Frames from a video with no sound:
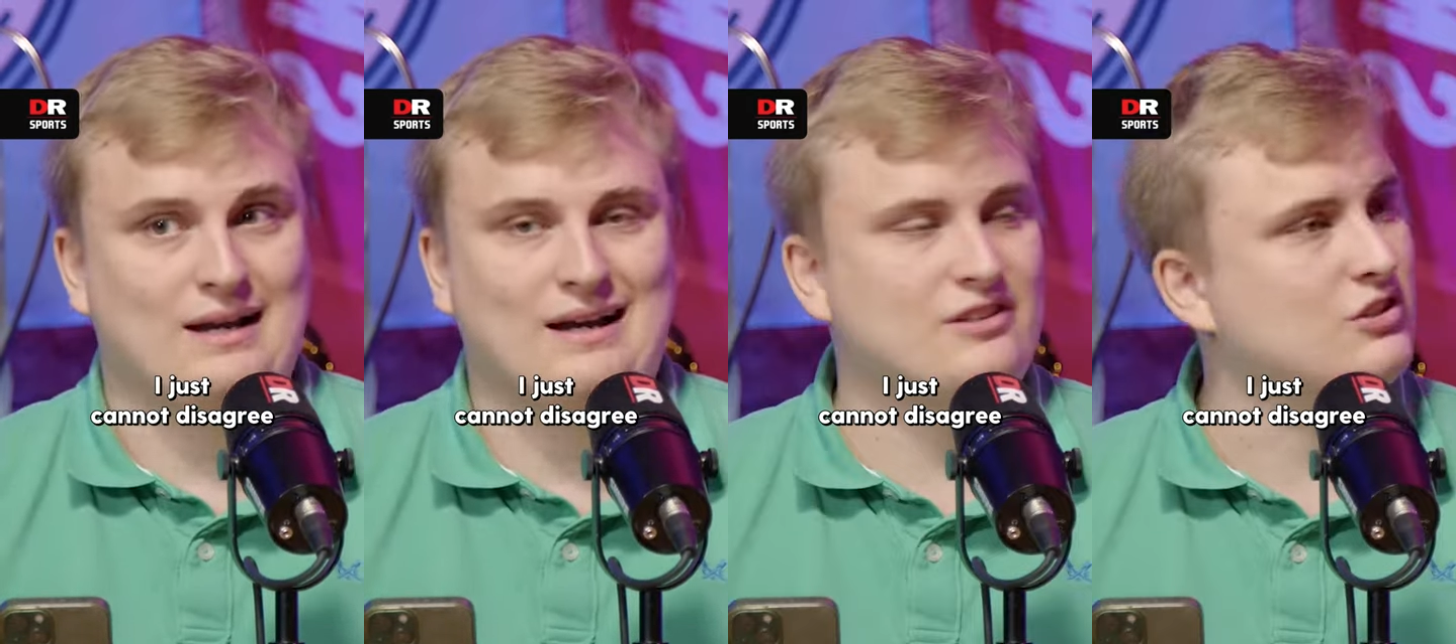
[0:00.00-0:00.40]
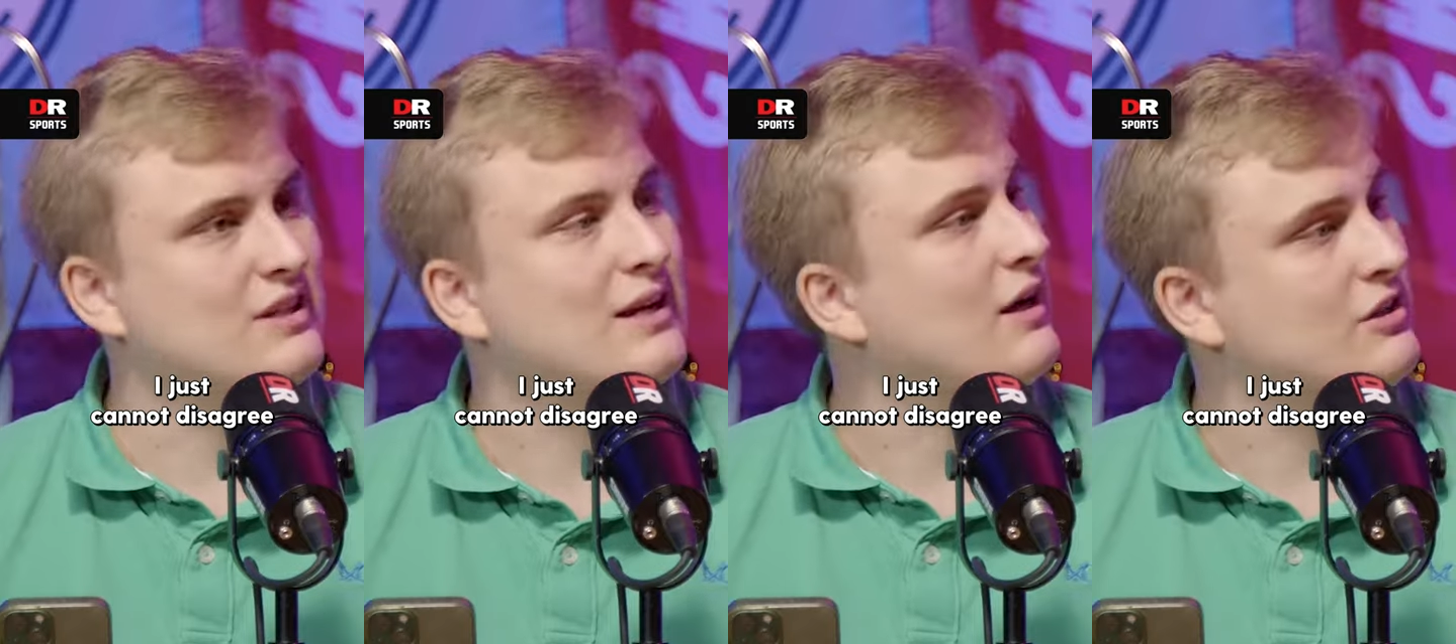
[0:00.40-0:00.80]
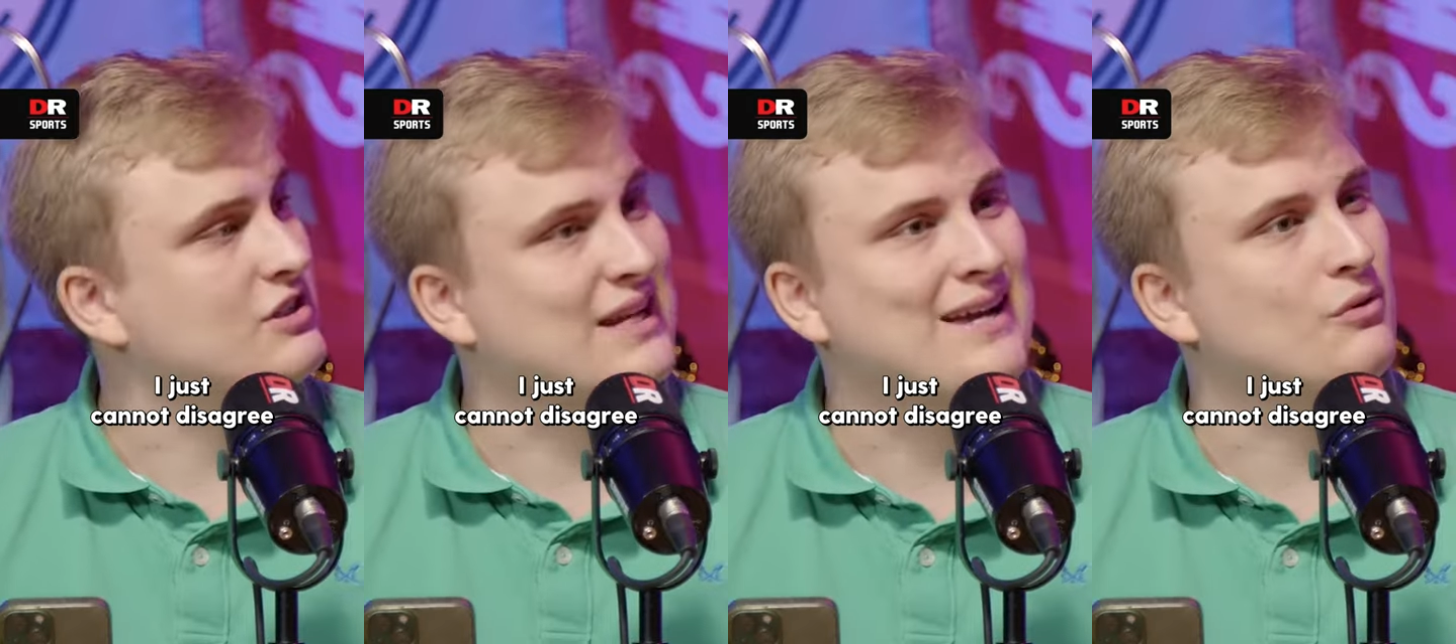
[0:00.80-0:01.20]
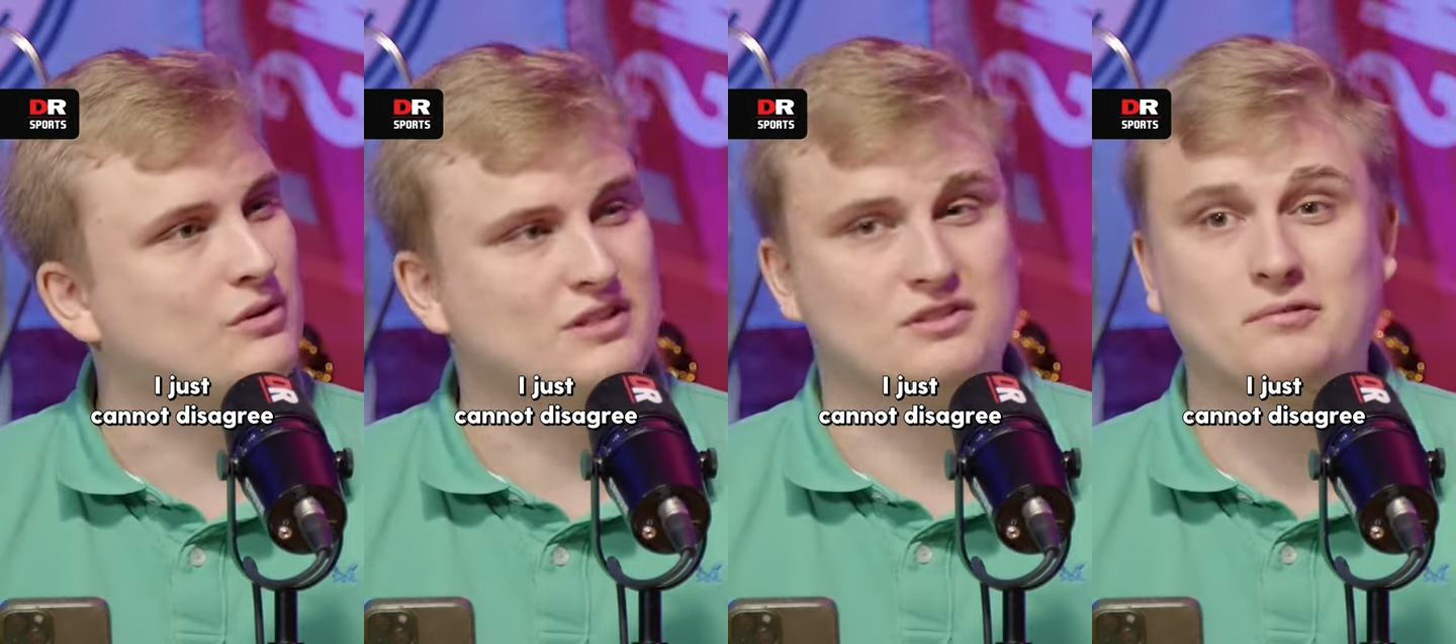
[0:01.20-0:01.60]
I, I, just I just cannot
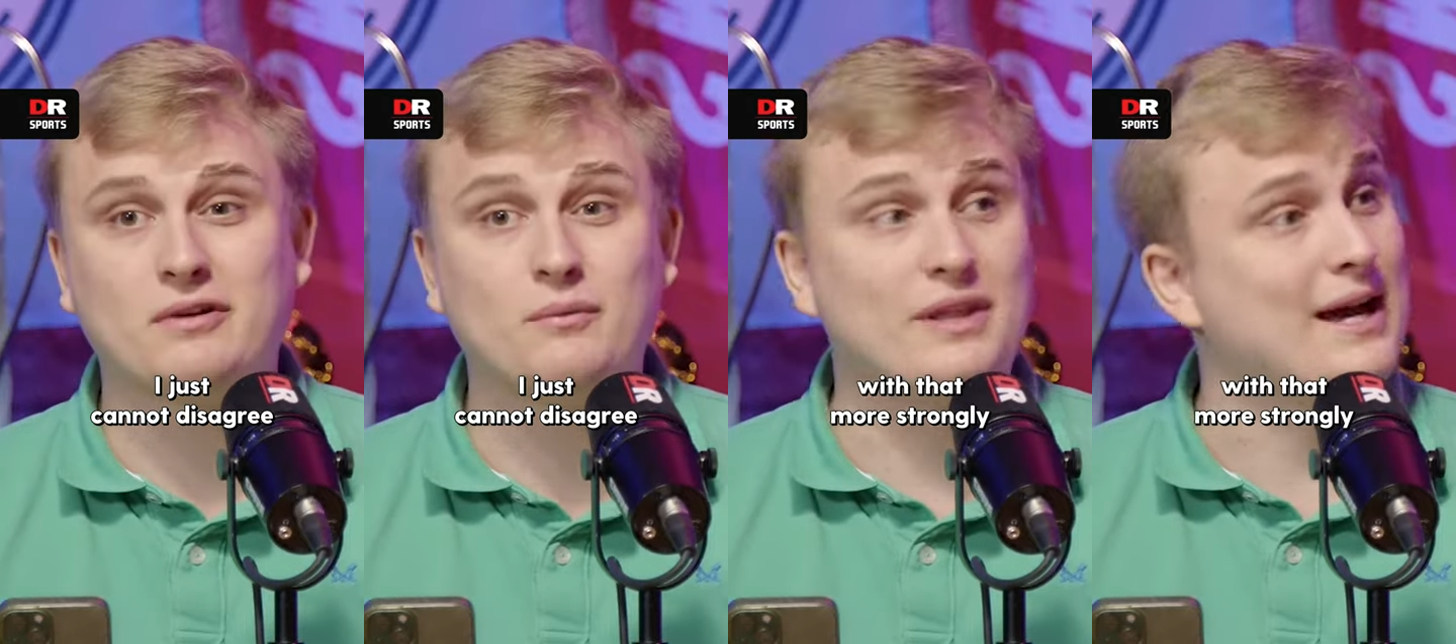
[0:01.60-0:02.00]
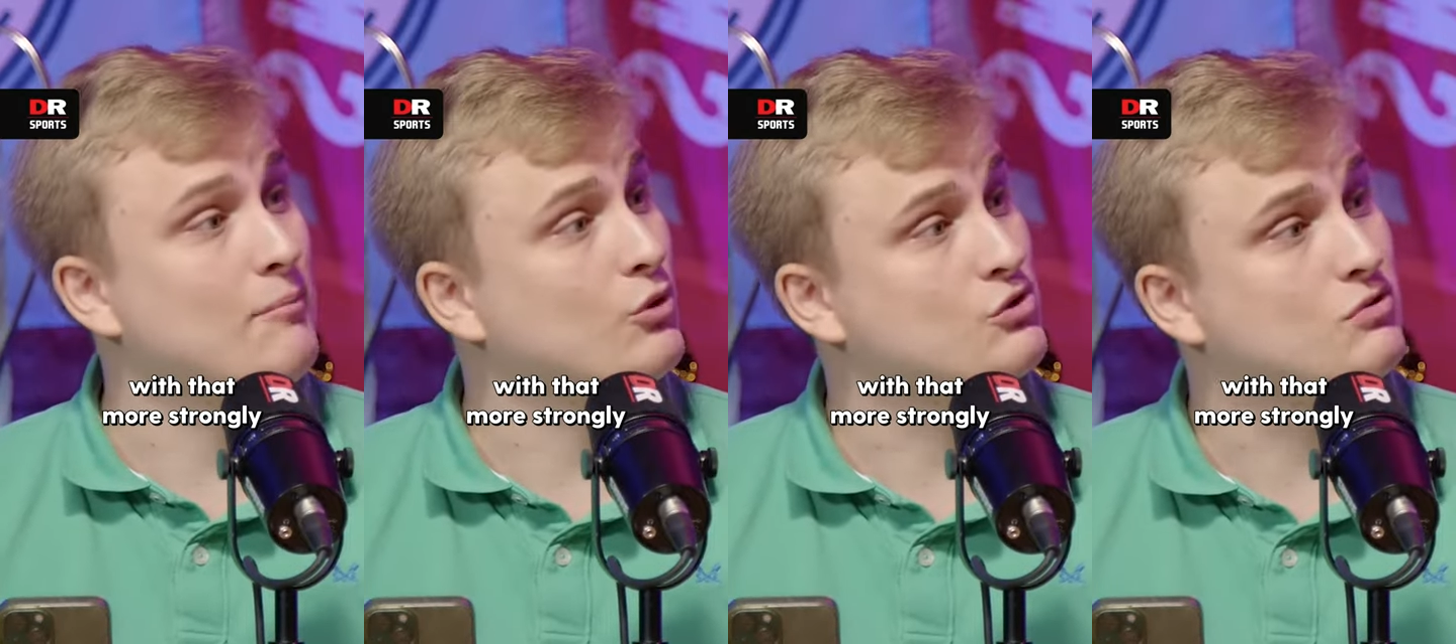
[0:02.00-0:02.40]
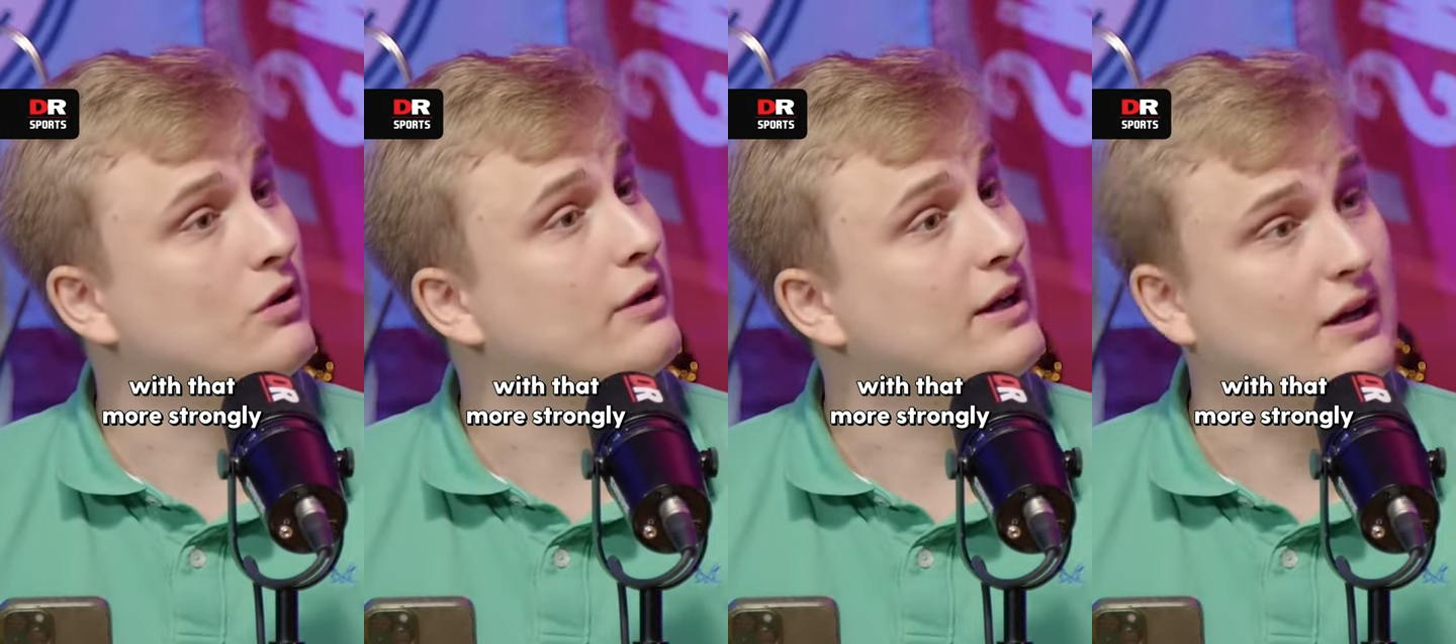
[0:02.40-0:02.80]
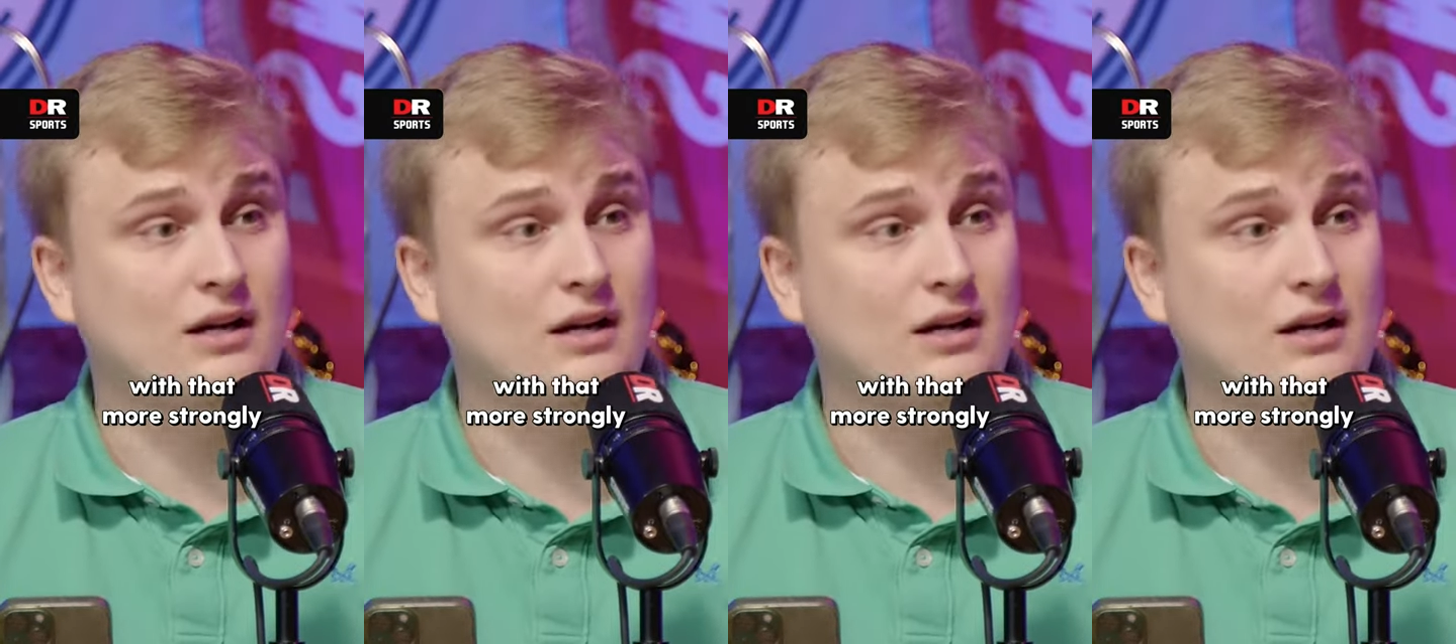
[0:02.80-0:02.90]
disagree with that more strongly. I, yeah.